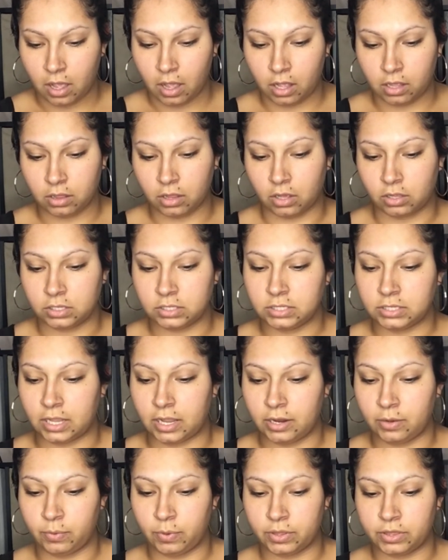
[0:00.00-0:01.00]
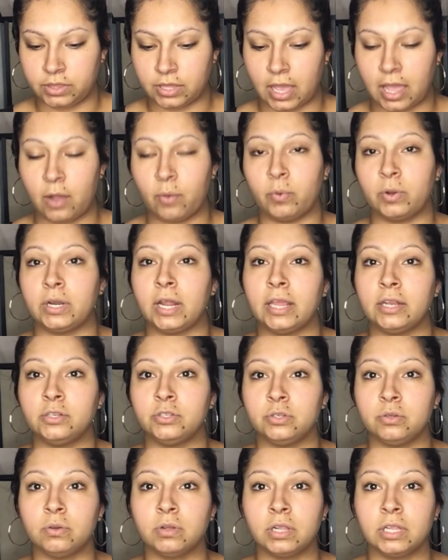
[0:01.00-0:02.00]
Alongside with that, when I
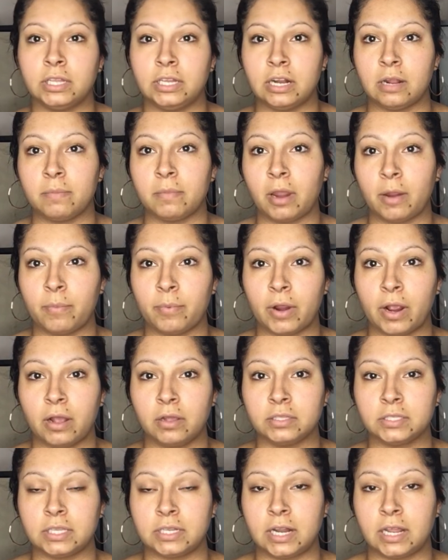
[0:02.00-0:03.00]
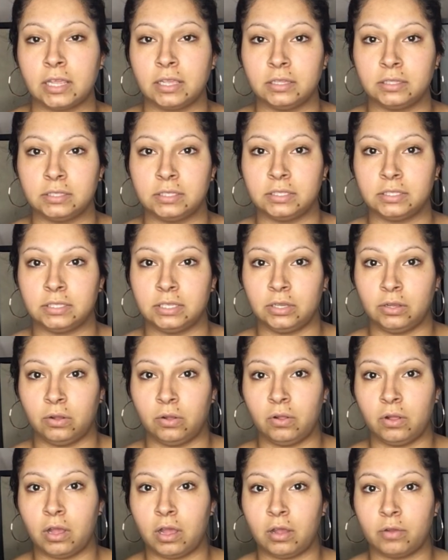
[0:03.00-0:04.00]
do clean up my brows and I
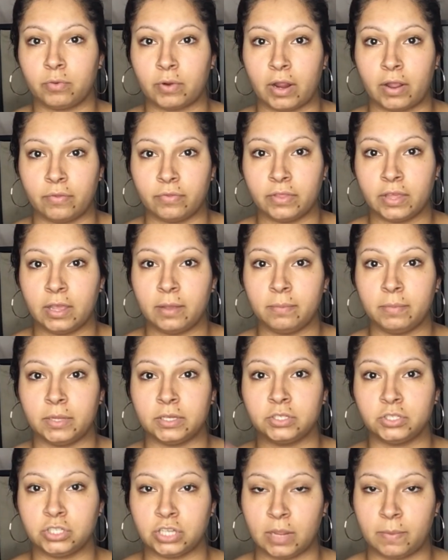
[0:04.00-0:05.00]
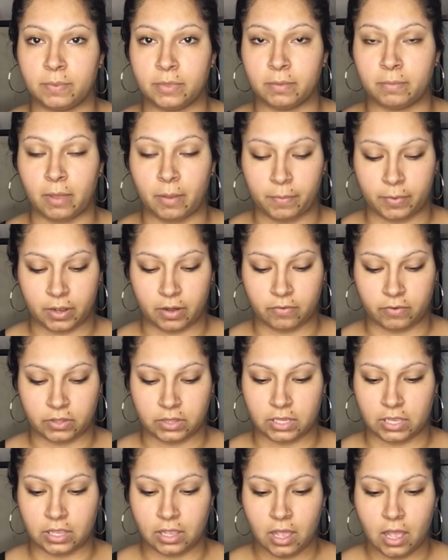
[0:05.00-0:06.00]
conceal around them and shape them up and
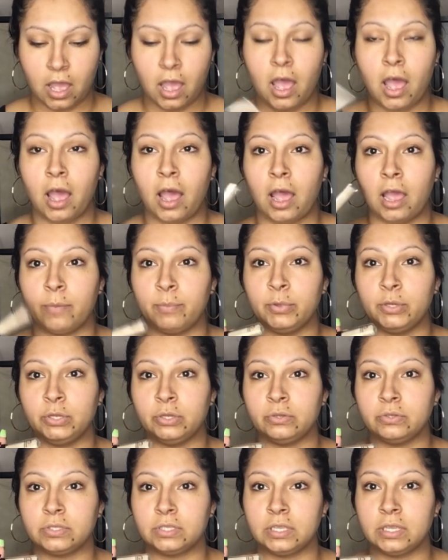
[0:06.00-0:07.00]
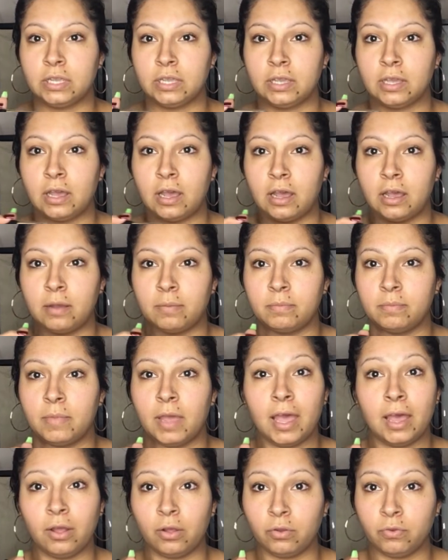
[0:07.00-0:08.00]
everything, I've been using
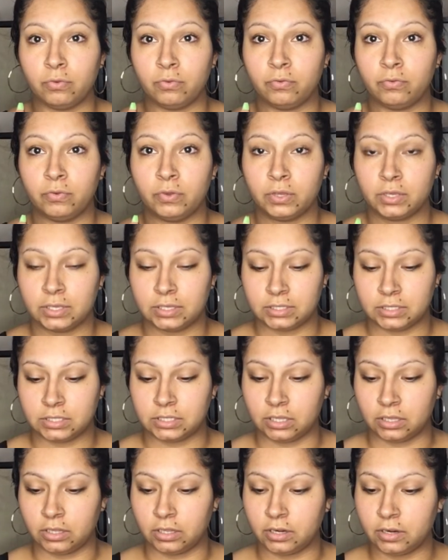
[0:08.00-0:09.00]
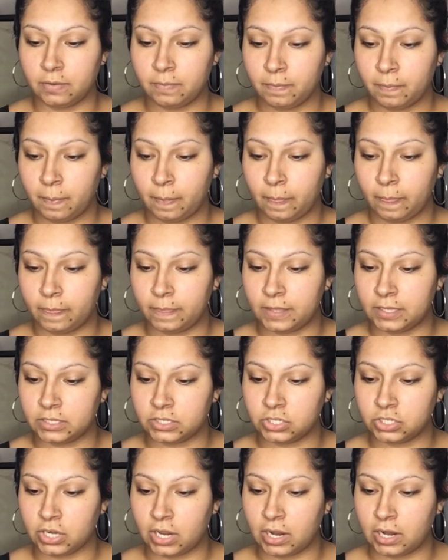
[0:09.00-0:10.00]
e.l.f. concealer. This
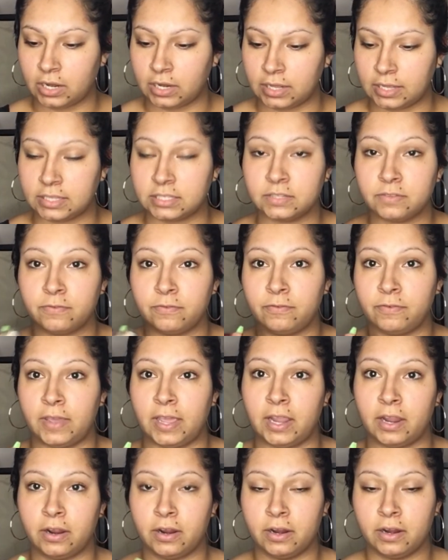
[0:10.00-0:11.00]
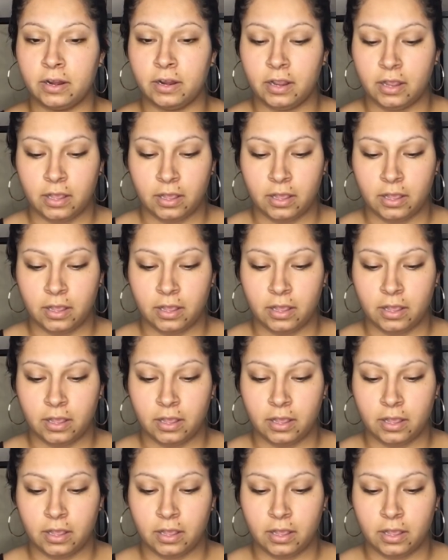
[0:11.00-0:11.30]
shade is Fair.